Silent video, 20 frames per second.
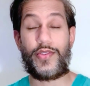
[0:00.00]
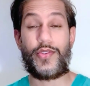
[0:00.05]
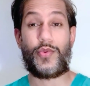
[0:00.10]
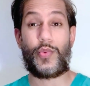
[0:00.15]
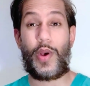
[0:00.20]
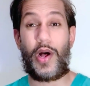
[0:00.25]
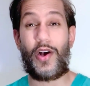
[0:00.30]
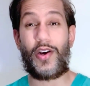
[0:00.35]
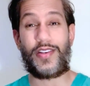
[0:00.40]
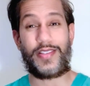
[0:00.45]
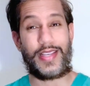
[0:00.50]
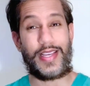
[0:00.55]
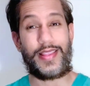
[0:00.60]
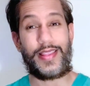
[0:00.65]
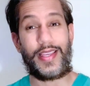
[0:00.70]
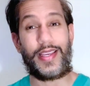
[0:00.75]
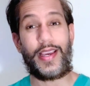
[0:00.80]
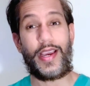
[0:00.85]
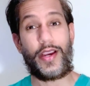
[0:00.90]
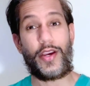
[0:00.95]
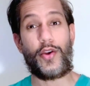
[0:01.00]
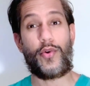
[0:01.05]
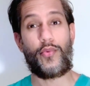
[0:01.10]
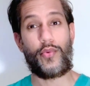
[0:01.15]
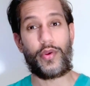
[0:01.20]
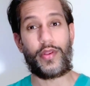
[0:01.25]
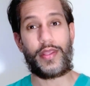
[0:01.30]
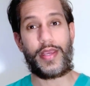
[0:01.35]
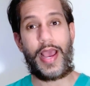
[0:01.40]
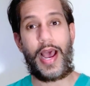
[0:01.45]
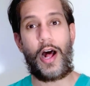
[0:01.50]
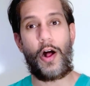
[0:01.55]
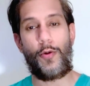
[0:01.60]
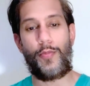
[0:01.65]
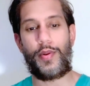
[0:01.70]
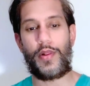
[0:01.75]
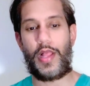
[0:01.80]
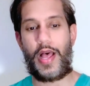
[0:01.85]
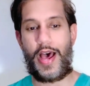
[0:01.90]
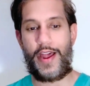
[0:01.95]
as well because I think it could really
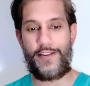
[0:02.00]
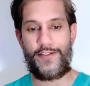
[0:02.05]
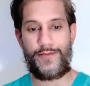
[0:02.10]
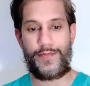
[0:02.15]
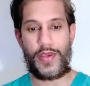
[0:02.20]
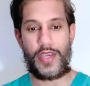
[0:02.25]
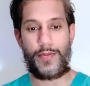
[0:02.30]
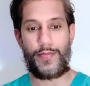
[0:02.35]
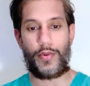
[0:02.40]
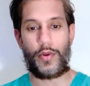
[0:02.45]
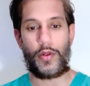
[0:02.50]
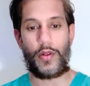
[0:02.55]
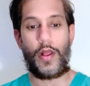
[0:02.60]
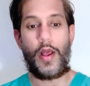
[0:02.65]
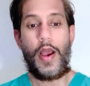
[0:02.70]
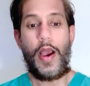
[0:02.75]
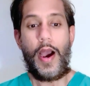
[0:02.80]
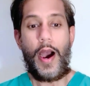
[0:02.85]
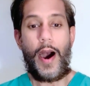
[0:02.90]
help a lot of people.